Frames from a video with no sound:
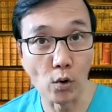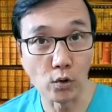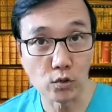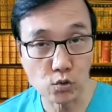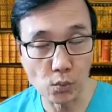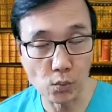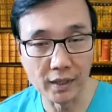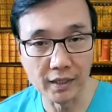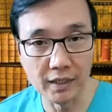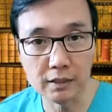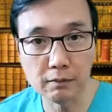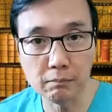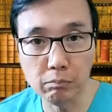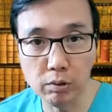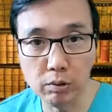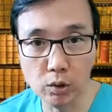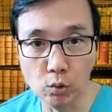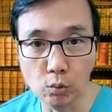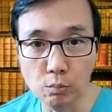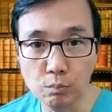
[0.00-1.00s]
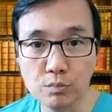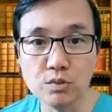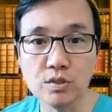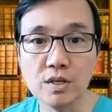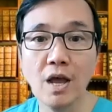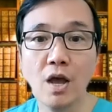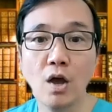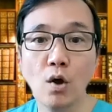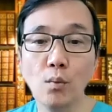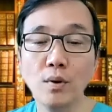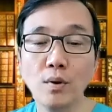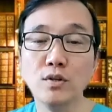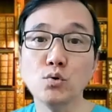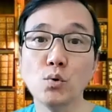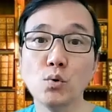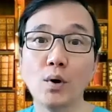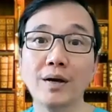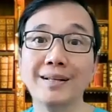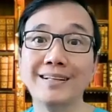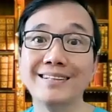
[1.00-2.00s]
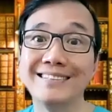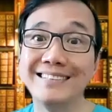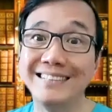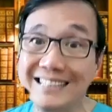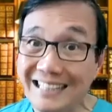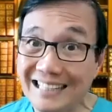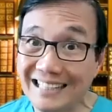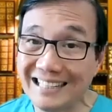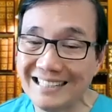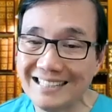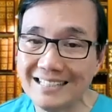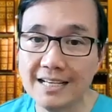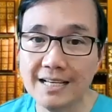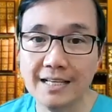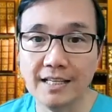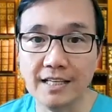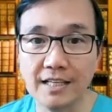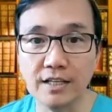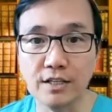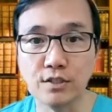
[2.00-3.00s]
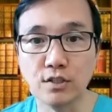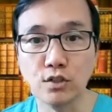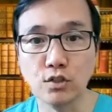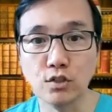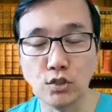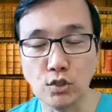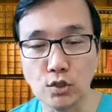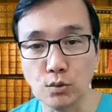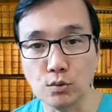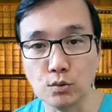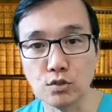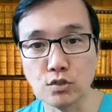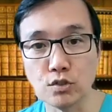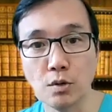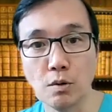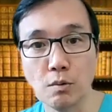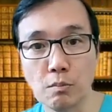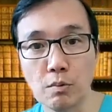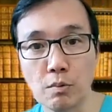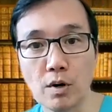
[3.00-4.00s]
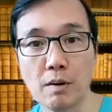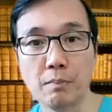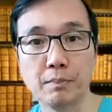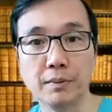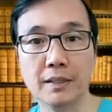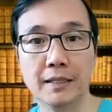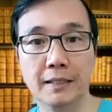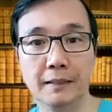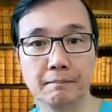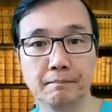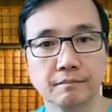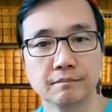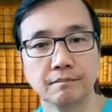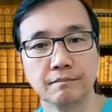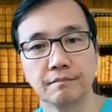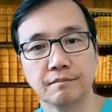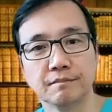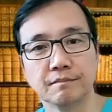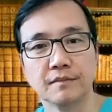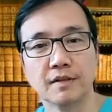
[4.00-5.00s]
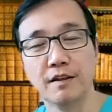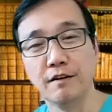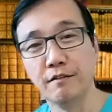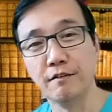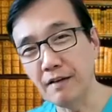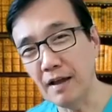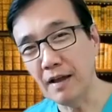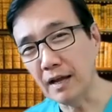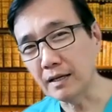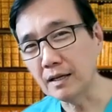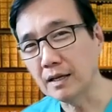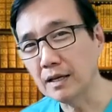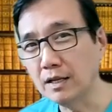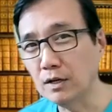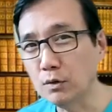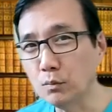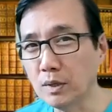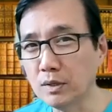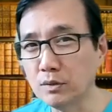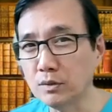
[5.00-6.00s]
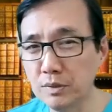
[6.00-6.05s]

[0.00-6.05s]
toilet plumes when toilet lid isn't used properly. In fact, in one